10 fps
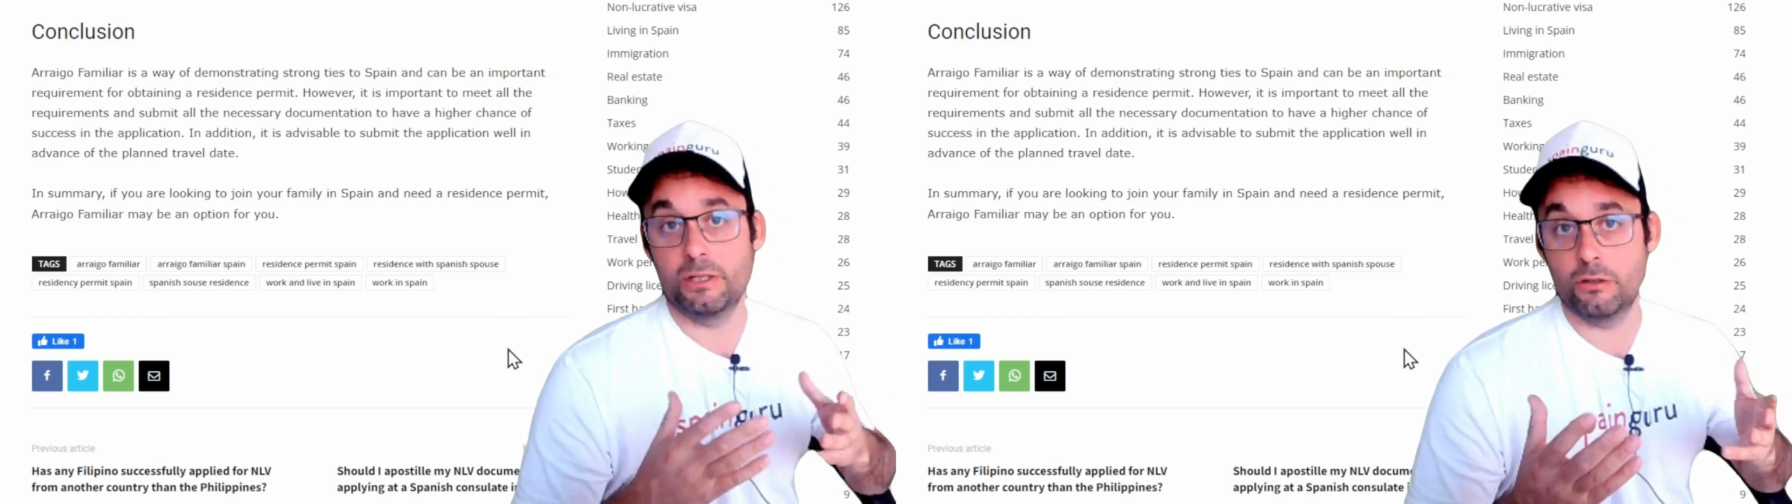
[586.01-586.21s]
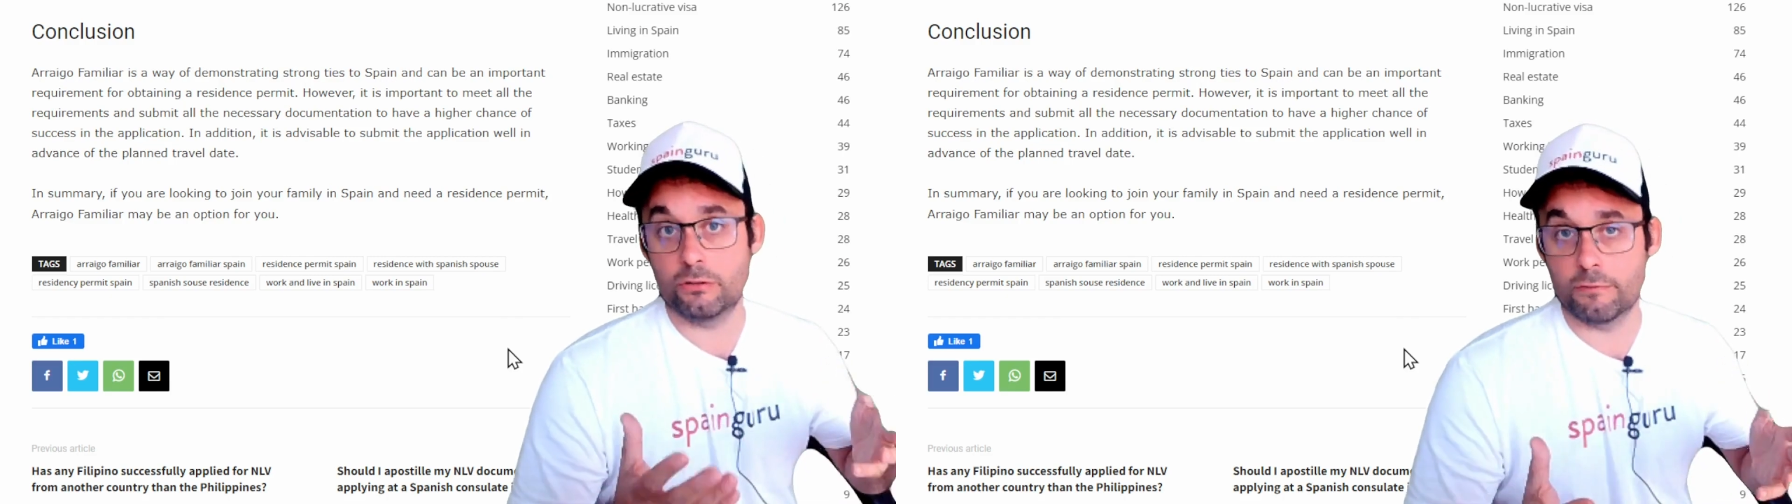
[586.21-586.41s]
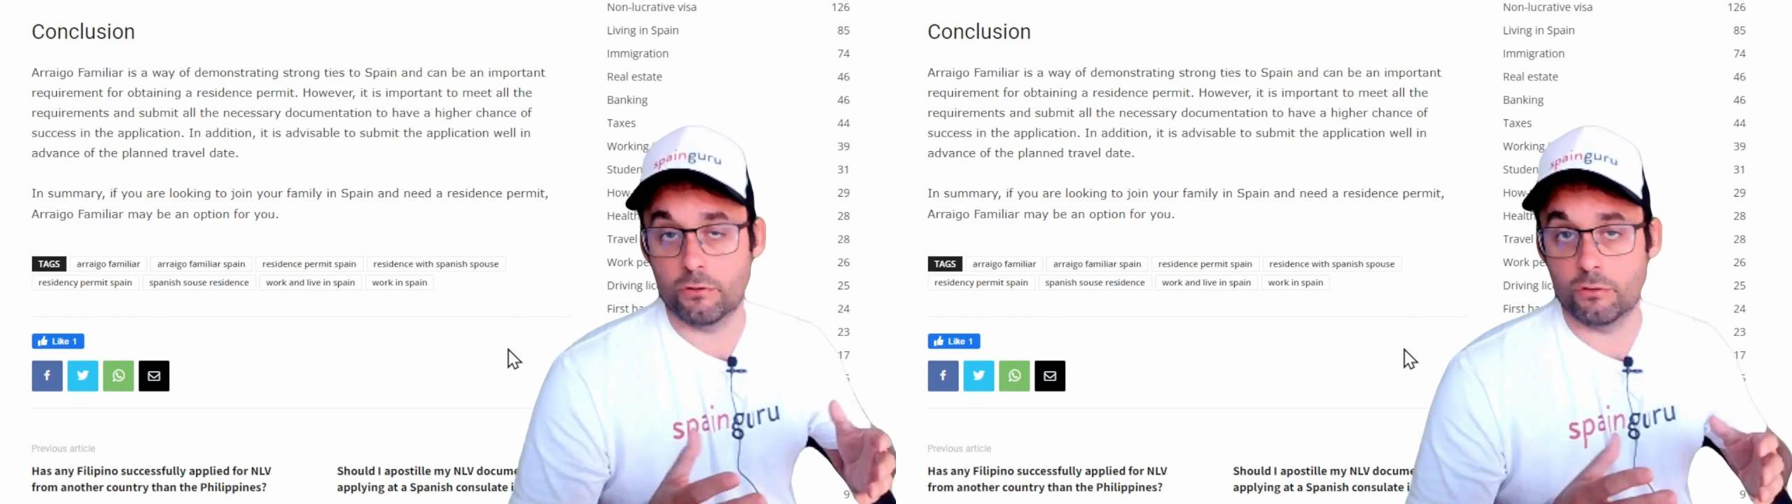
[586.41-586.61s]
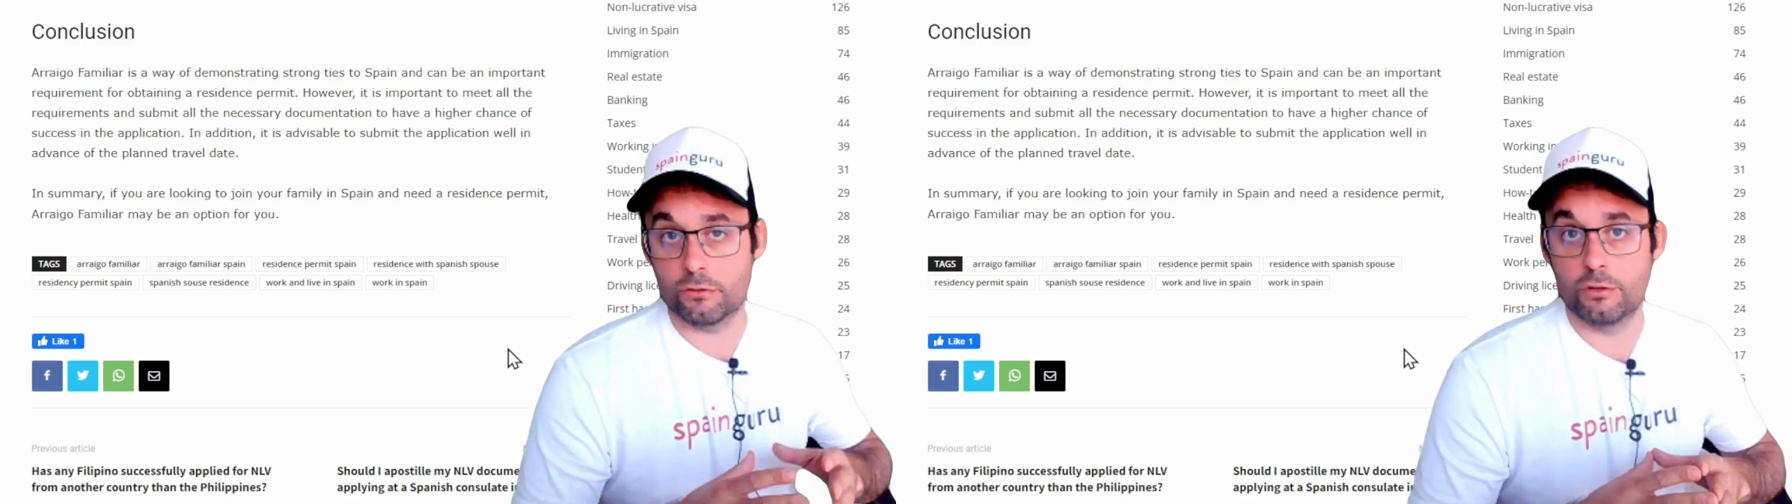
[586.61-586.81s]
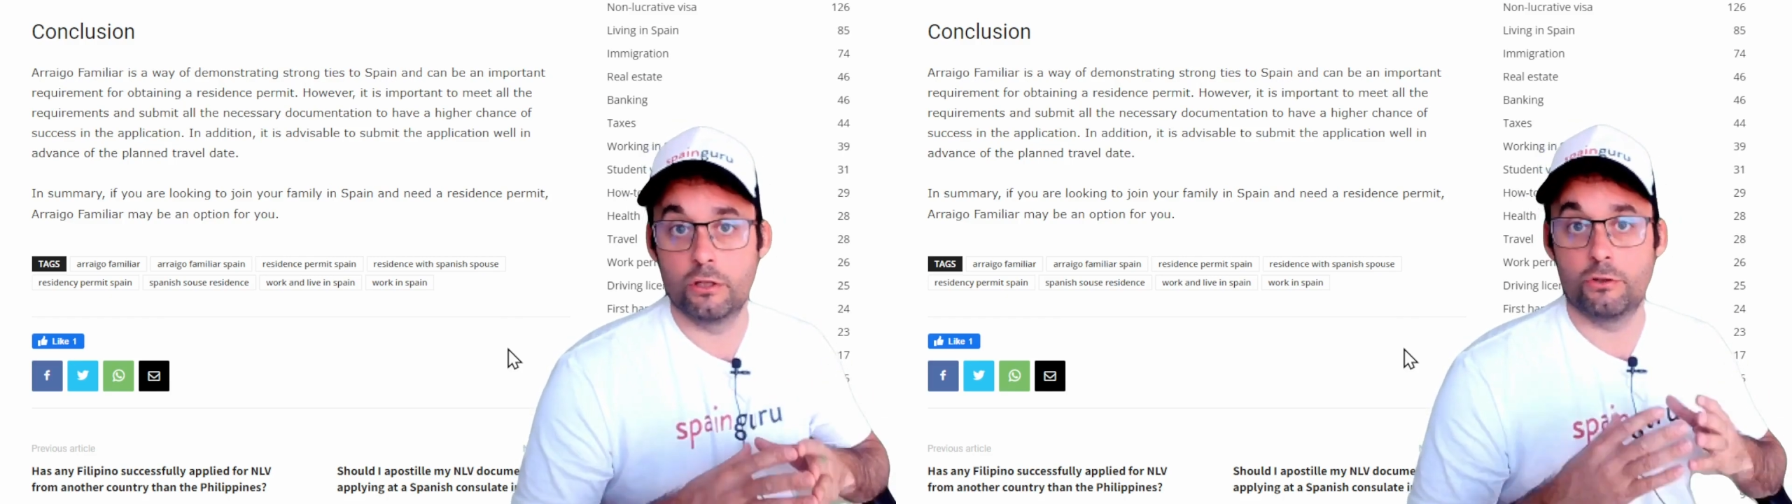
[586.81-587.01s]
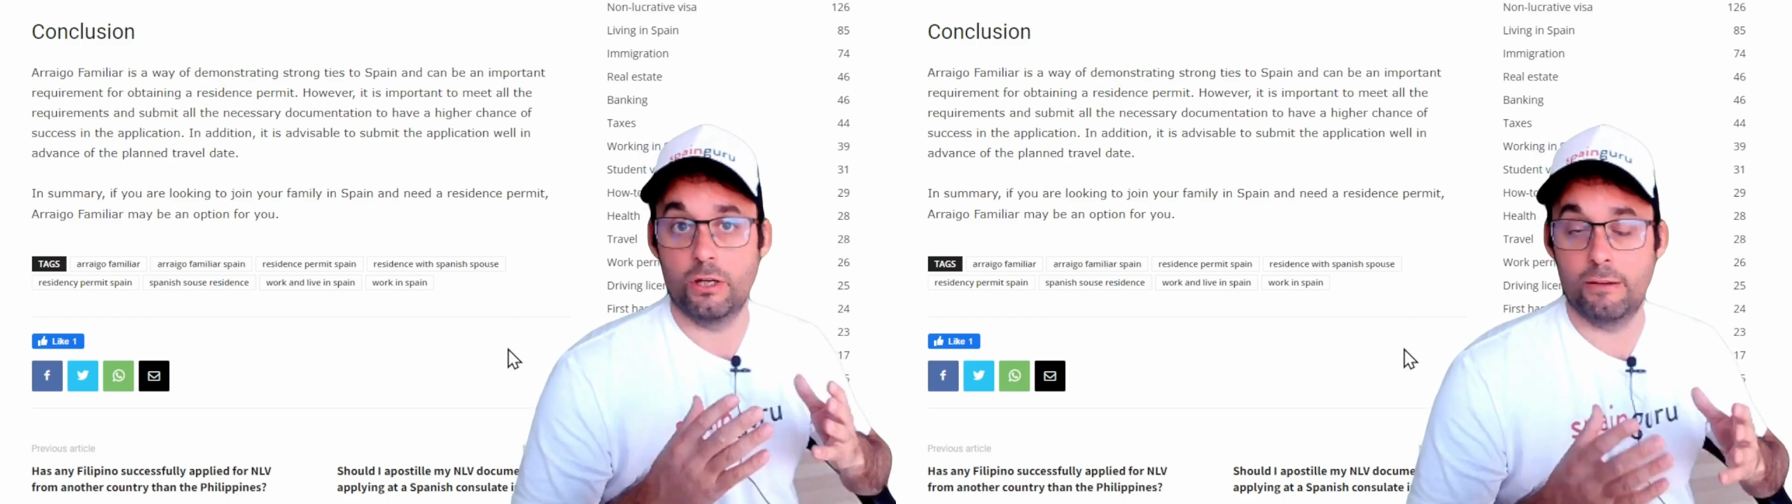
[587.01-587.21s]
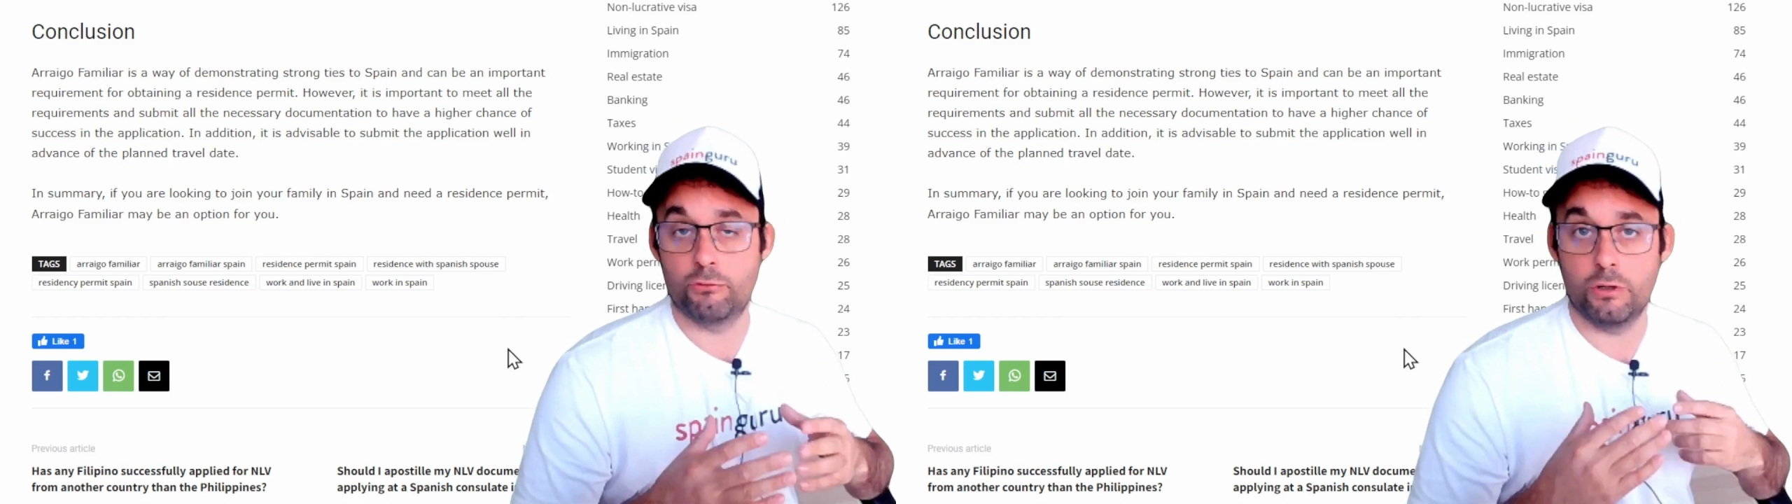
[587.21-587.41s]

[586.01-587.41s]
because of course you have to